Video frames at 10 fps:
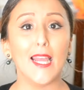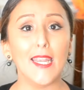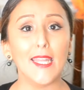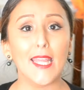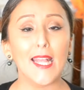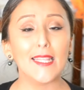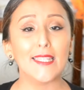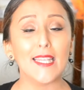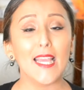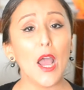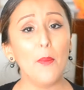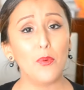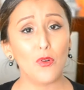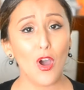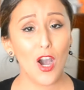Decided to get a
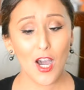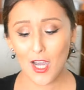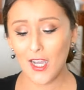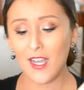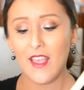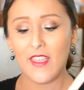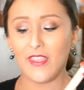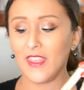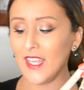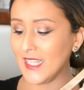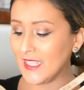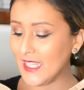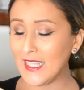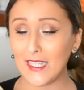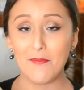bra. This
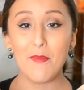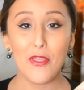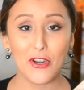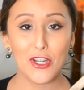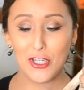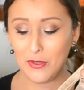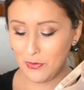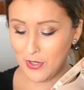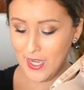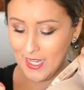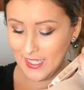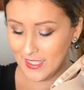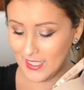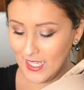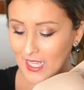is a motherhood
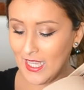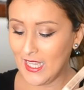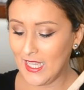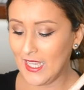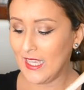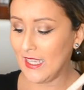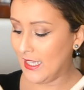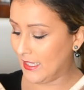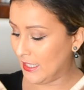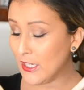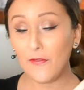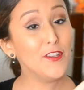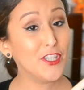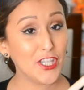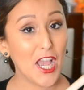brand. It's a
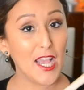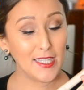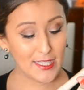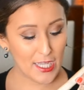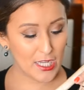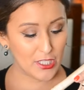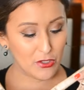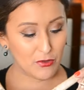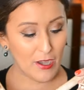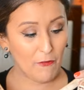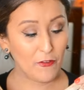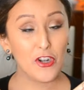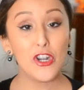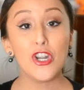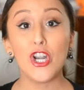different size. It is great
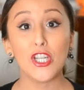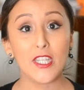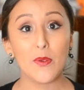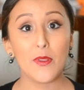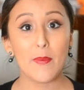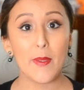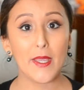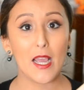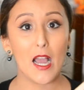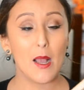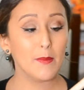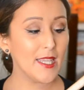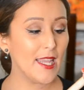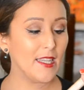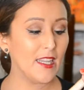for nursing when the baby comes,
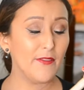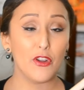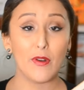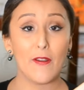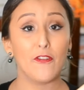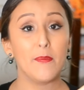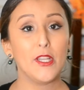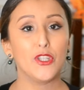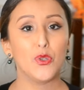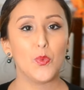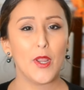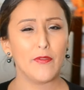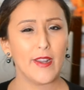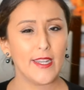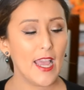and even great for me to
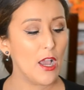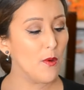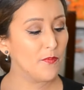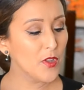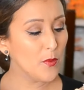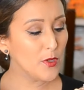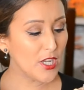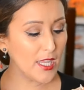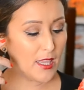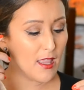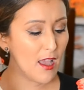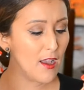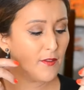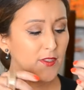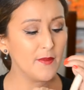wear right now, which I
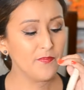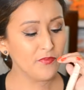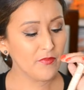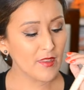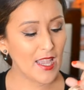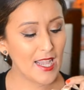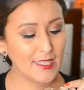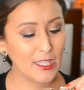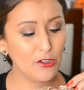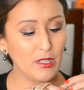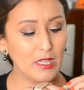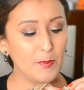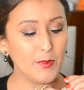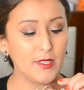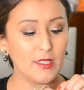loved. It has little
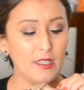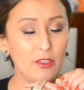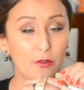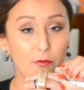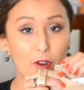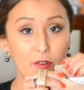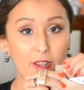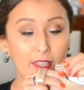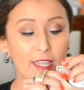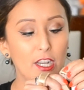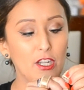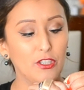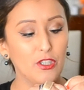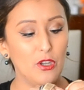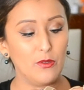clips in the front right there,
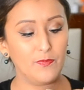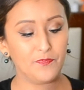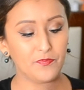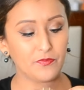so